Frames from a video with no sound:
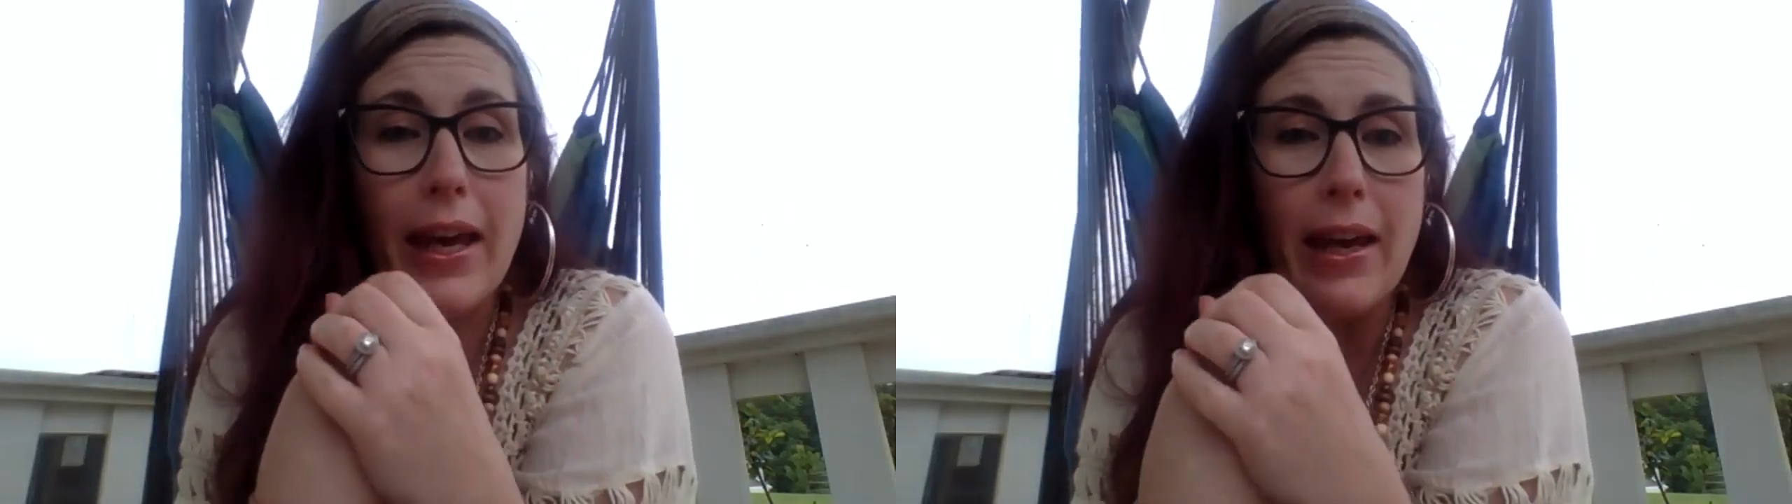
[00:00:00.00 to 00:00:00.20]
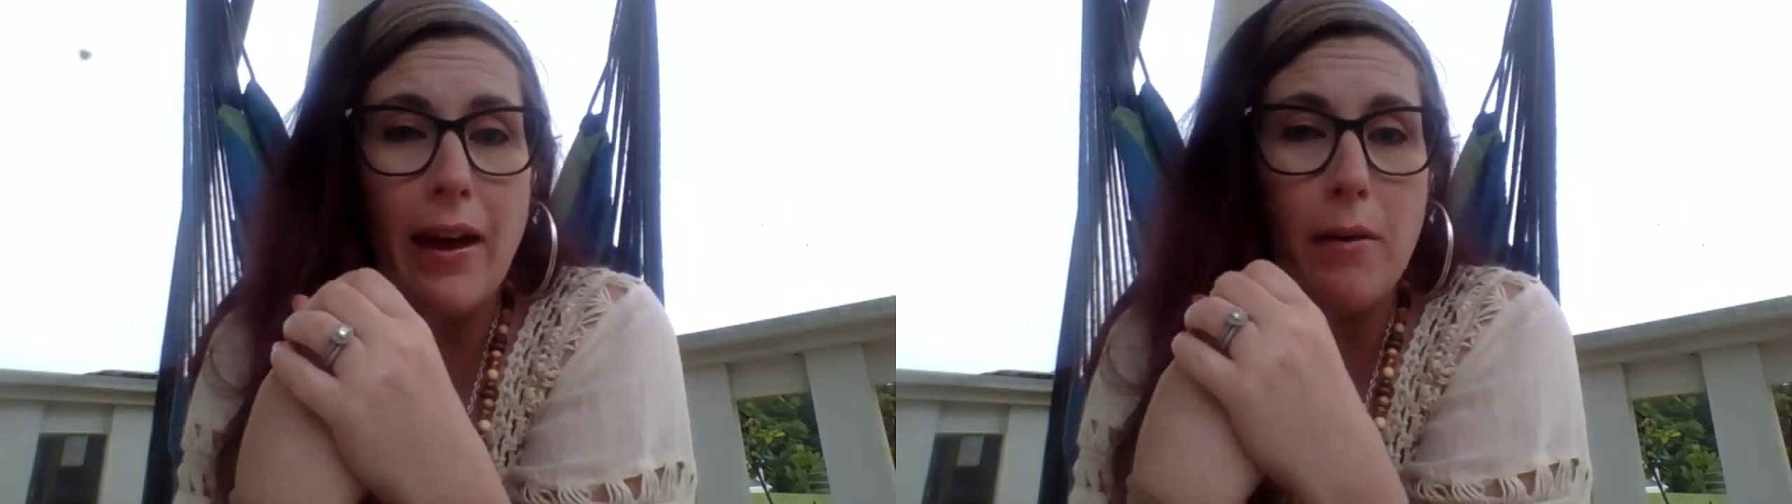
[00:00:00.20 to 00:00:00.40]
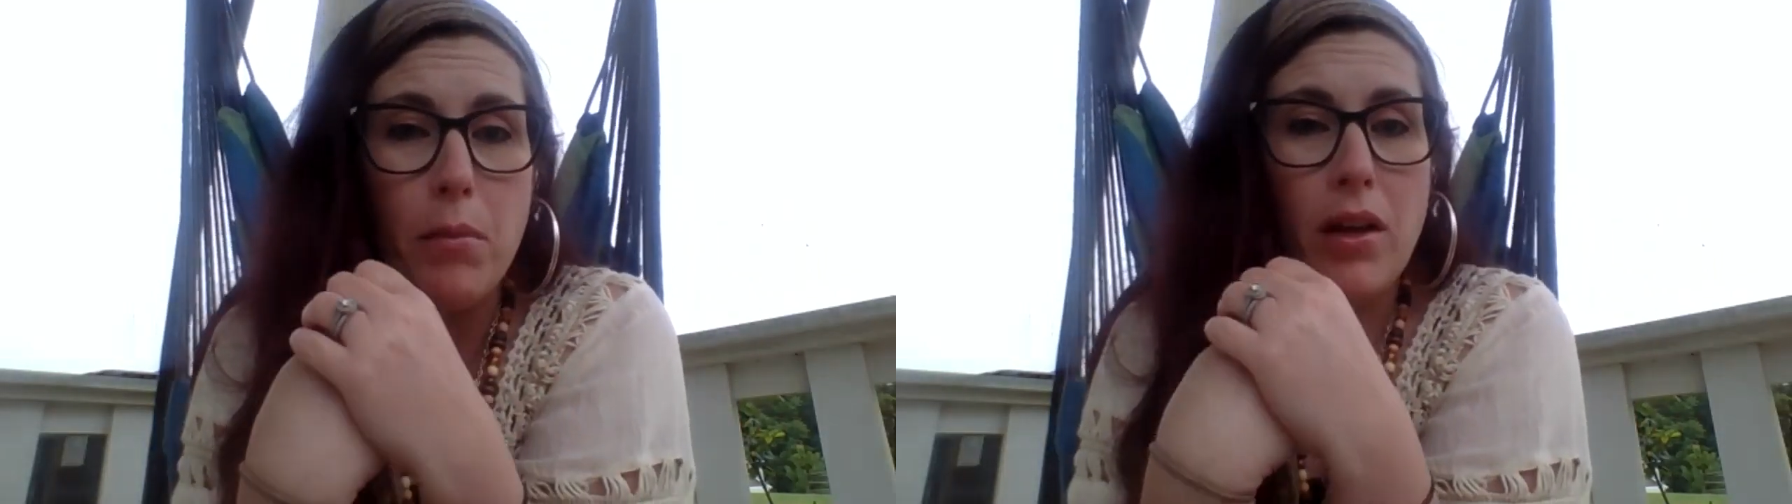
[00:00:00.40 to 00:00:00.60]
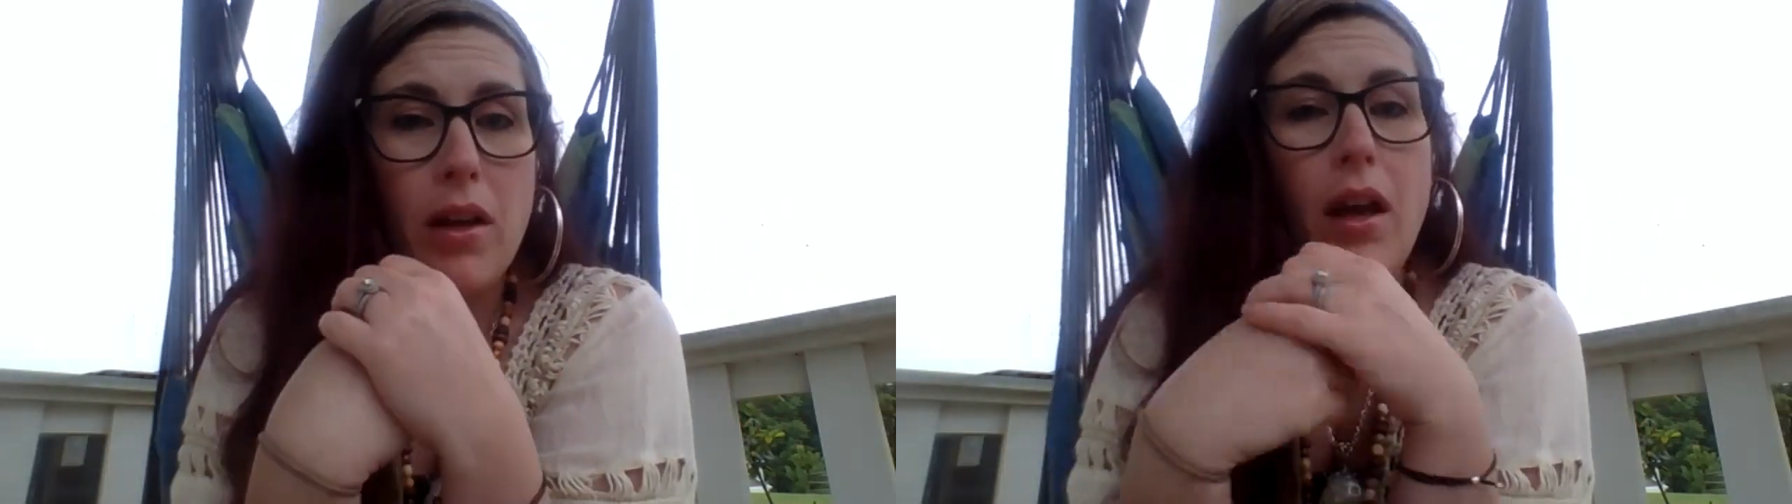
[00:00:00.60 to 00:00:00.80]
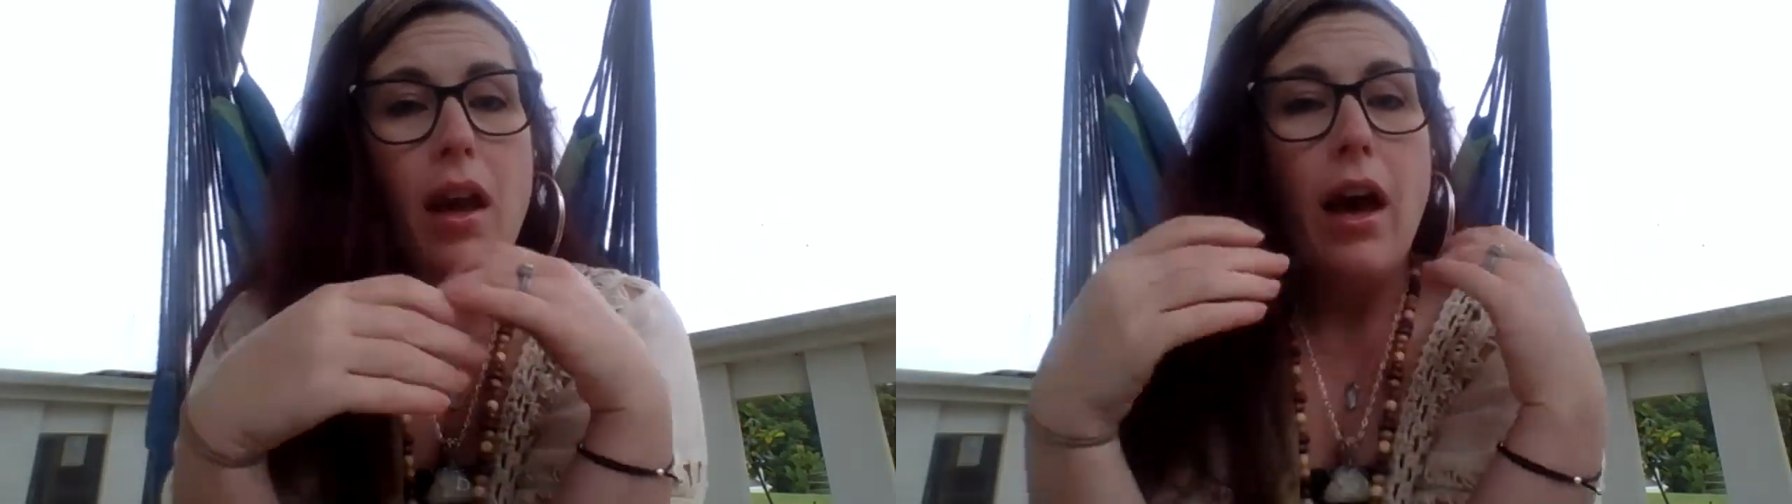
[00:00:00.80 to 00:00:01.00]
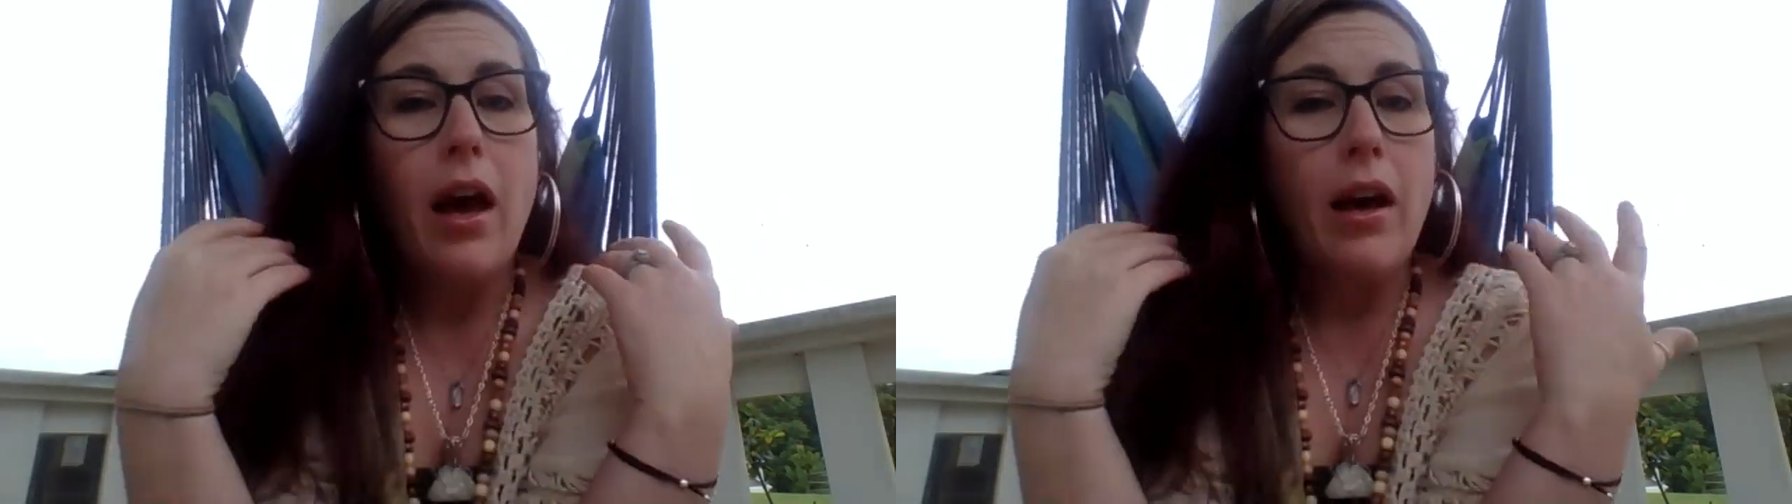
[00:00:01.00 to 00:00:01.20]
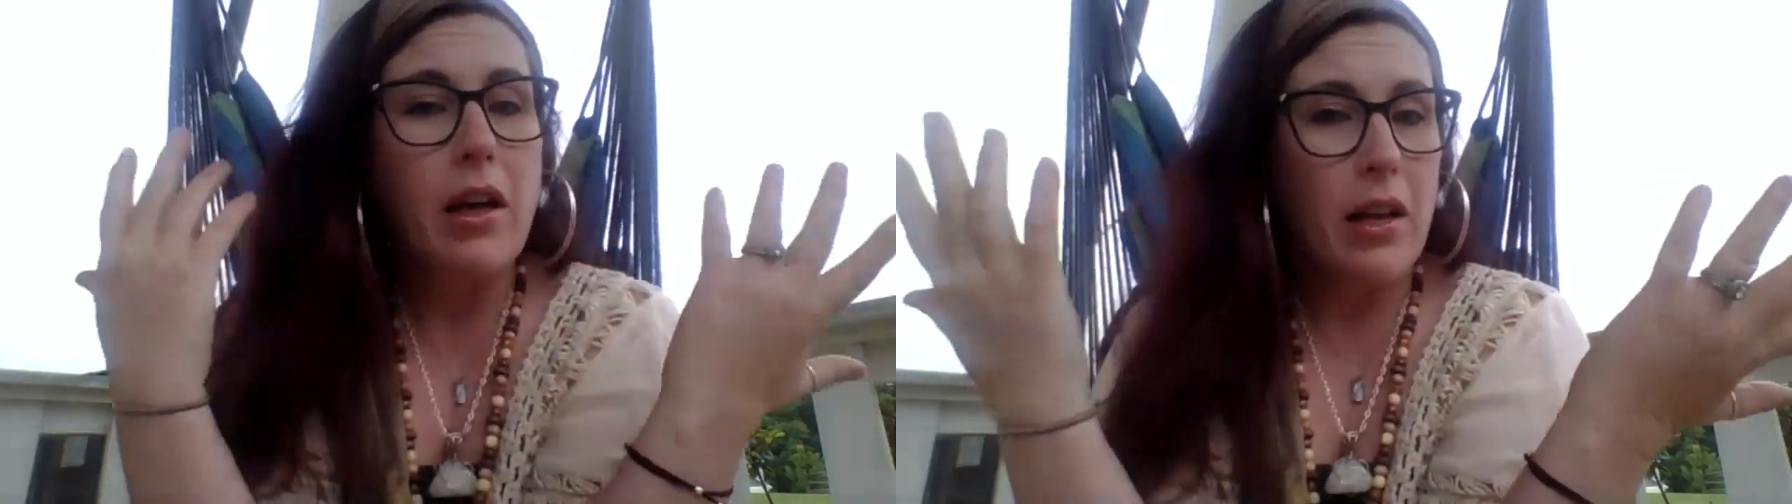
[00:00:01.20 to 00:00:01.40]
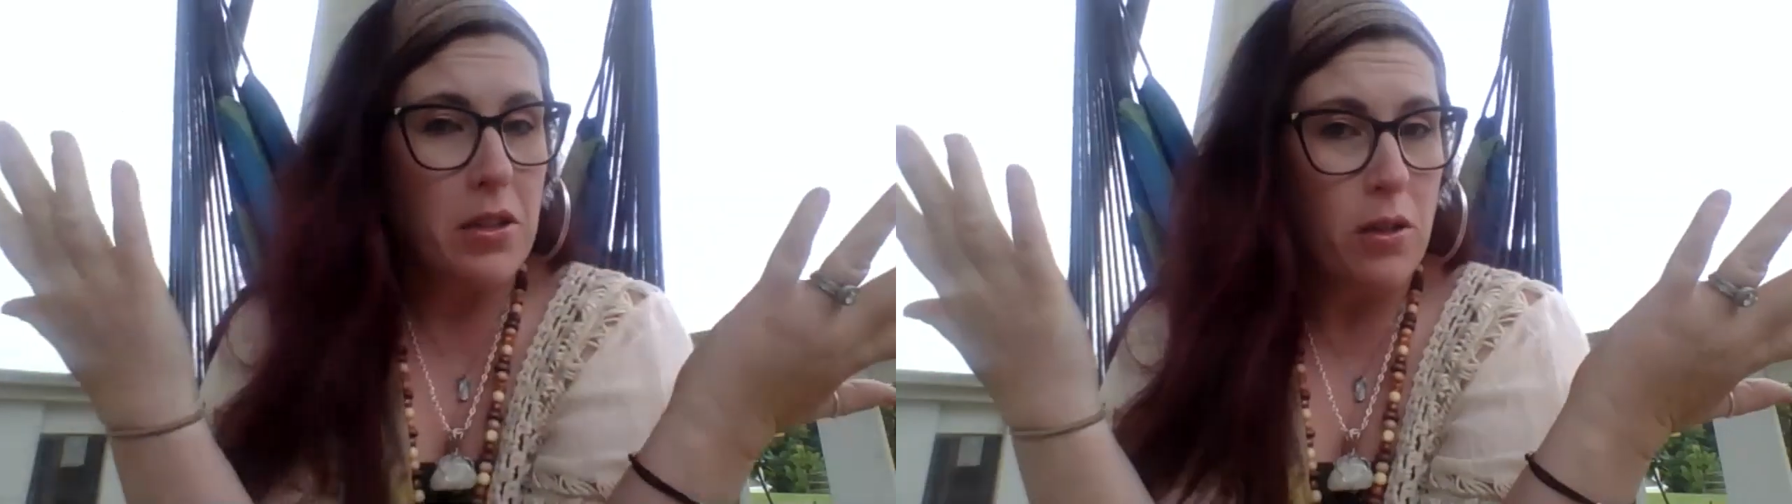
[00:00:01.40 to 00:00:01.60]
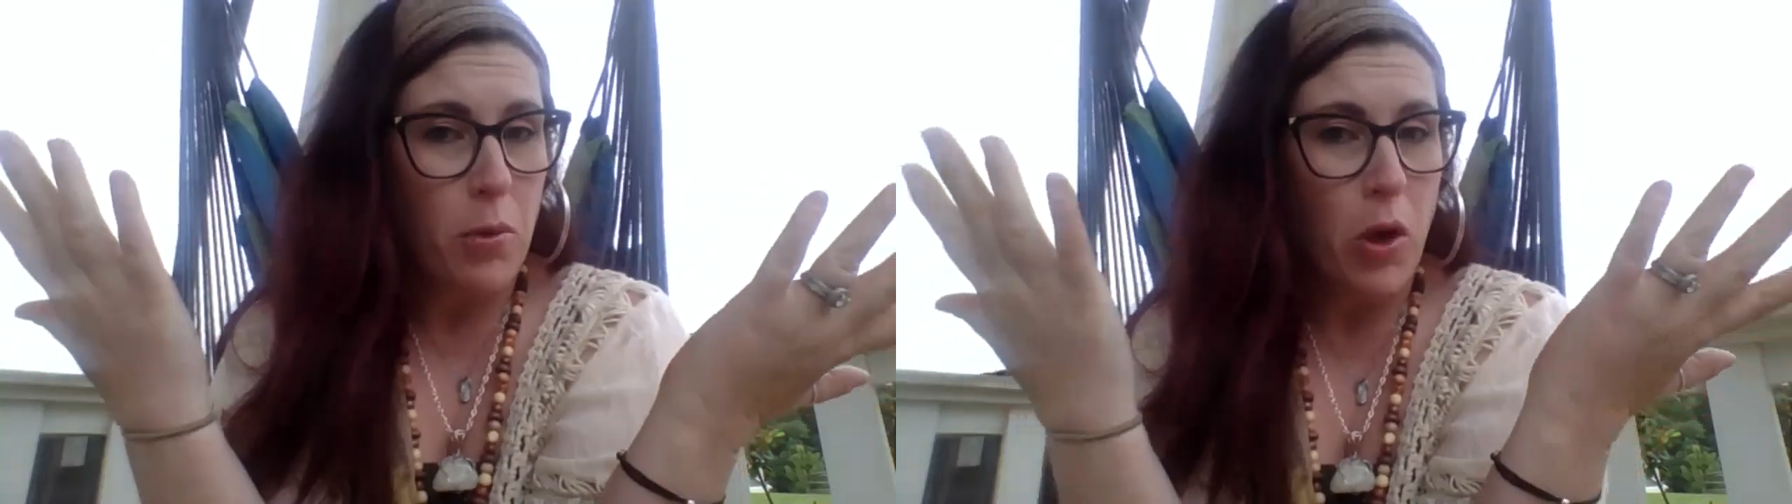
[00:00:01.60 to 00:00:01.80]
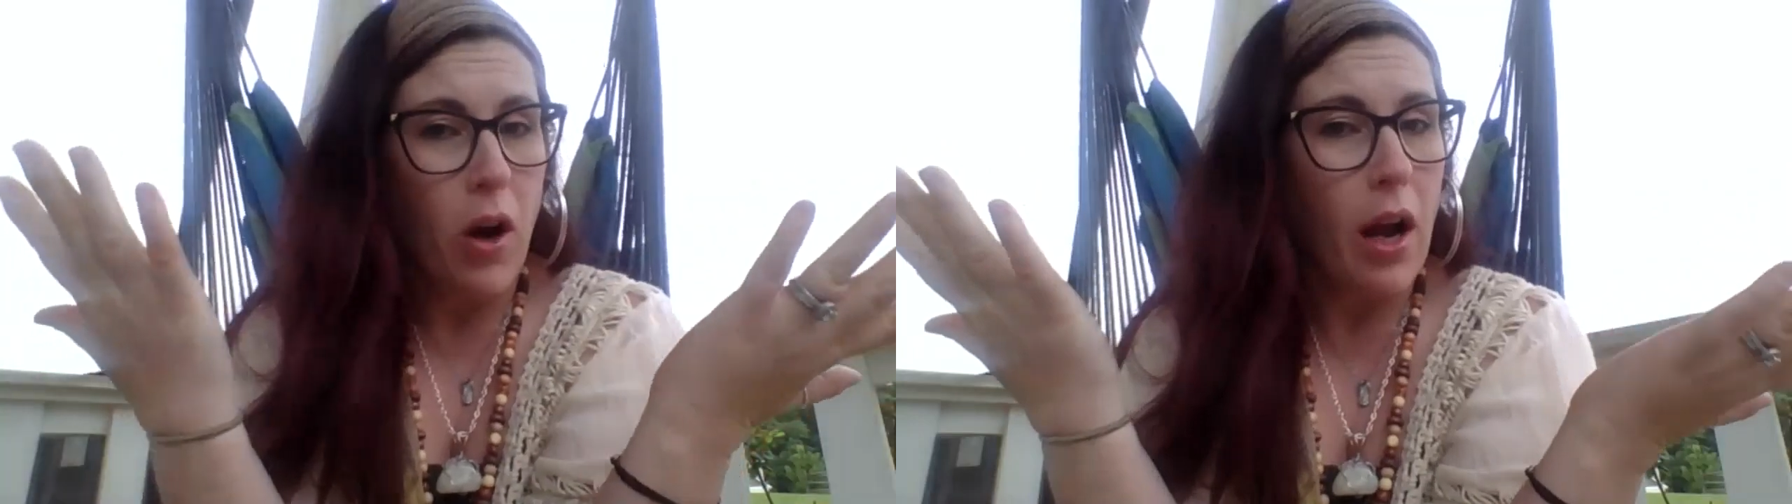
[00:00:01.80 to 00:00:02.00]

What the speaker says: am a customer.